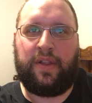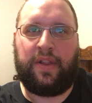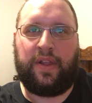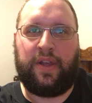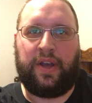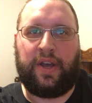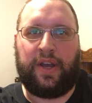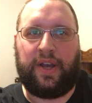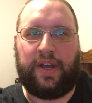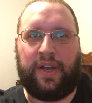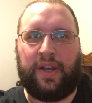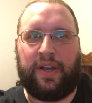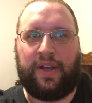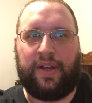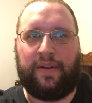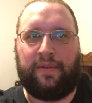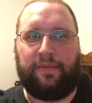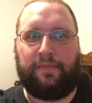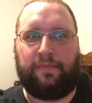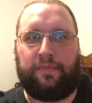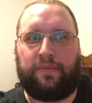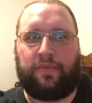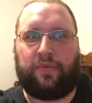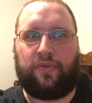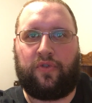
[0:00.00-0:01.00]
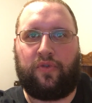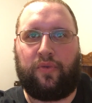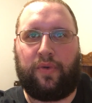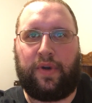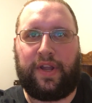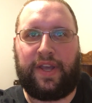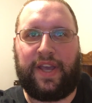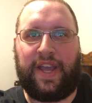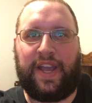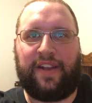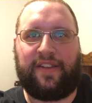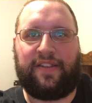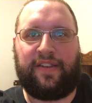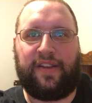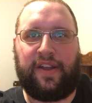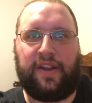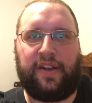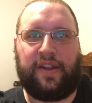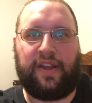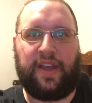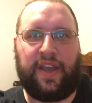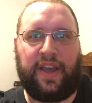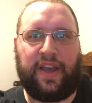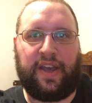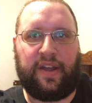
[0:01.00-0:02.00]
2018
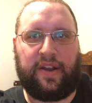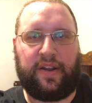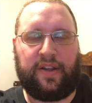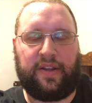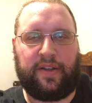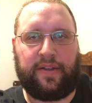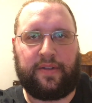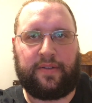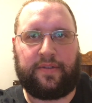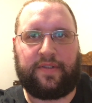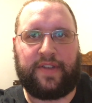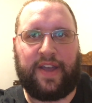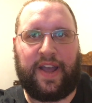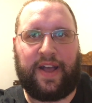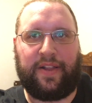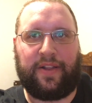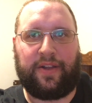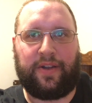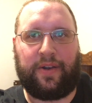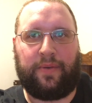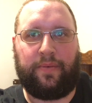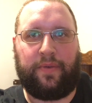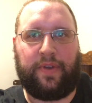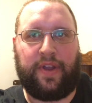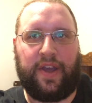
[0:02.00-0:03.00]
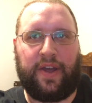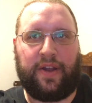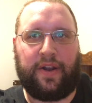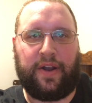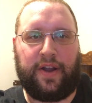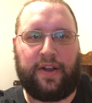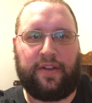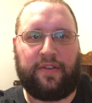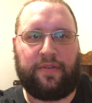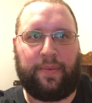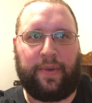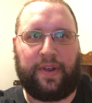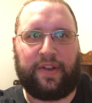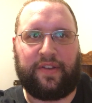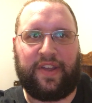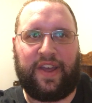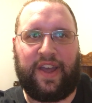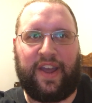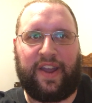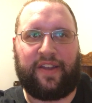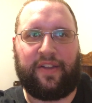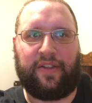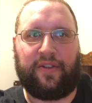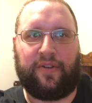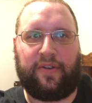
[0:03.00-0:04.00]
he had a solid yet
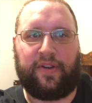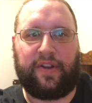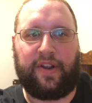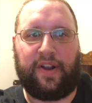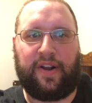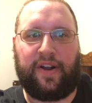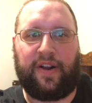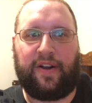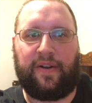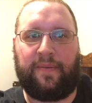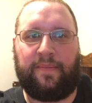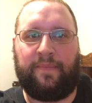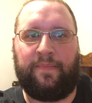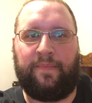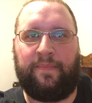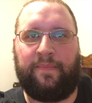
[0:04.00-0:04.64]
unspectacular year,